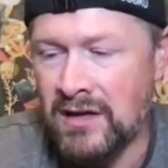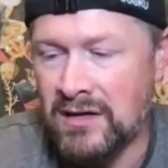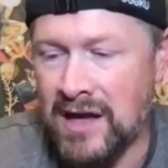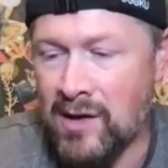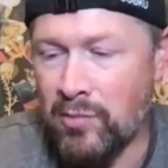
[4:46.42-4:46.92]

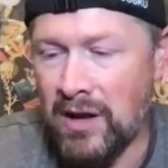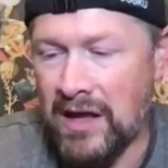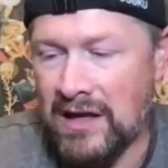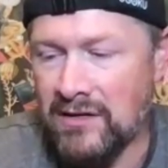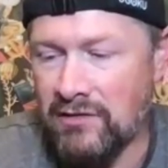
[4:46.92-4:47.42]

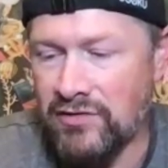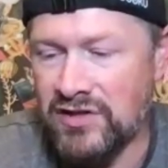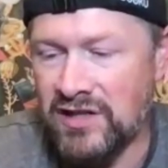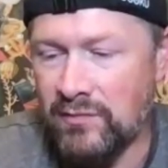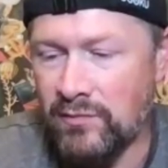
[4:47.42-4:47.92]
downplaying their
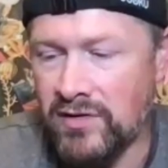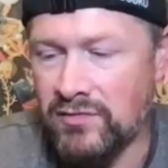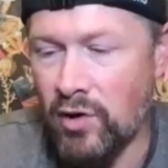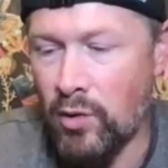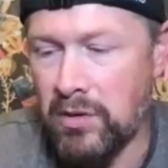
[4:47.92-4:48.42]

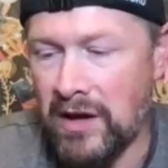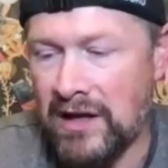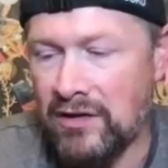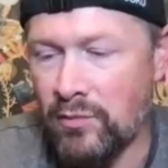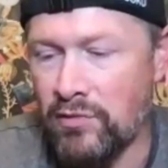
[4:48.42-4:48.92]
achievements while
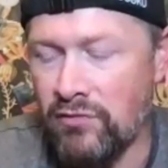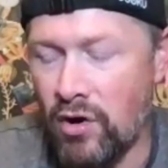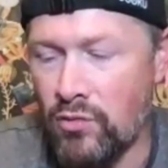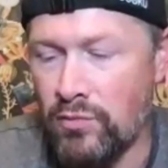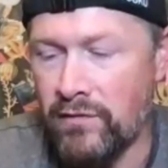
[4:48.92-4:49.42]
playing up her
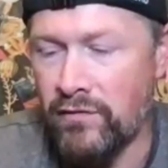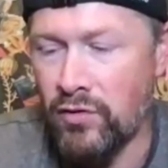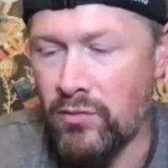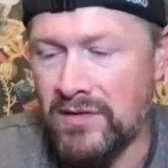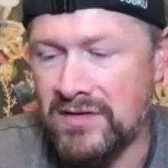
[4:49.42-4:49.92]
own
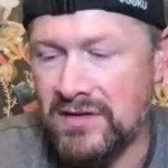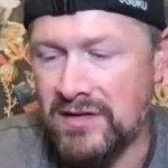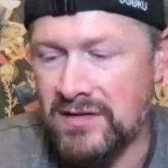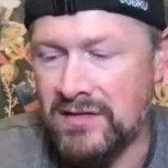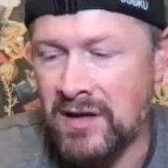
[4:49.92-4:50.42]

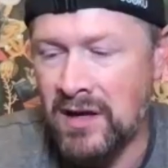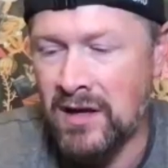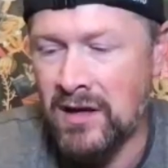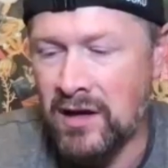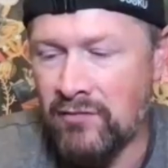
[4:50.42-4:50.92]
performances
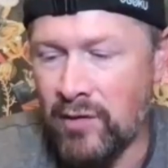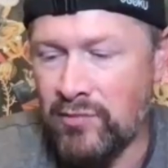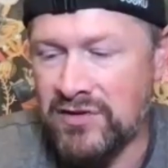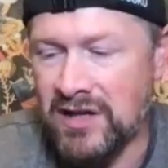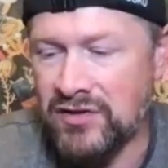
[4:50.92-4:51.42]
and
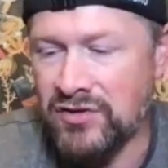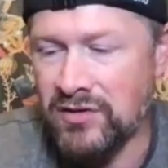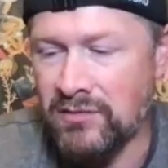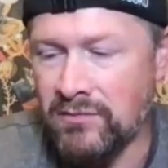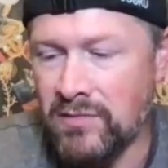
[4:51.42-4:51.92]
reputation.